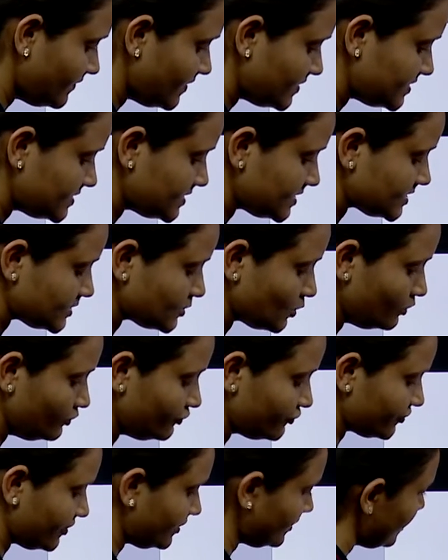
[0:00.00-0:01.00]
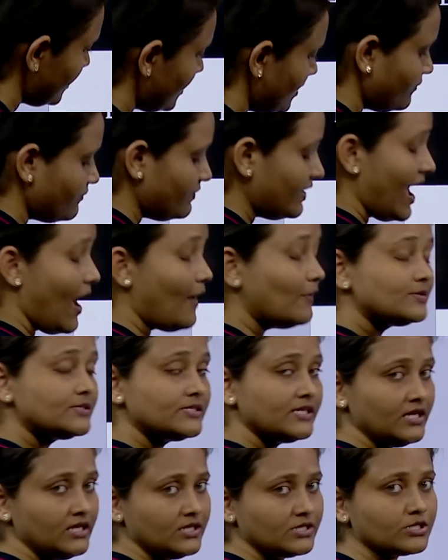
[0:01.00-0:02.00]
This is a solution. We have
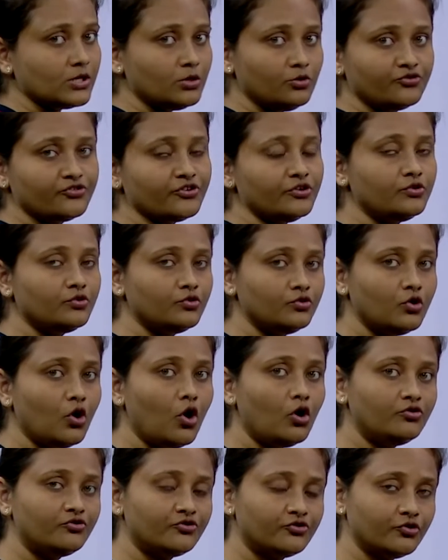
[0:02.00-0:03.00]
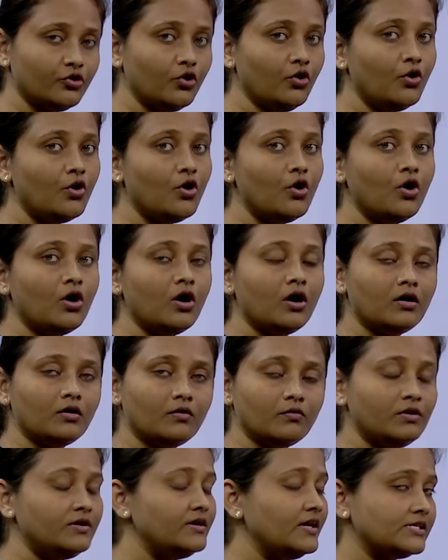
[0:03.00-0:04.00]
seen solution do not show,
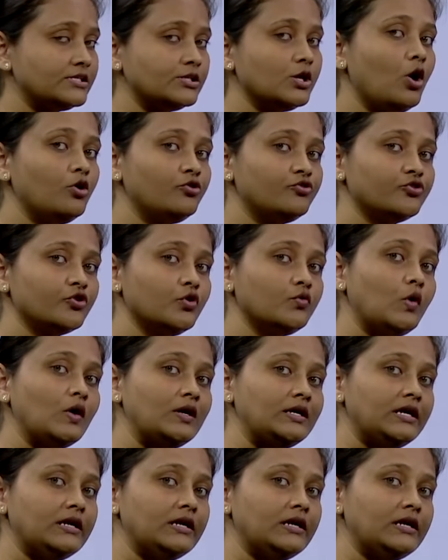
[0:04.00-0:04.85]
it does not show what?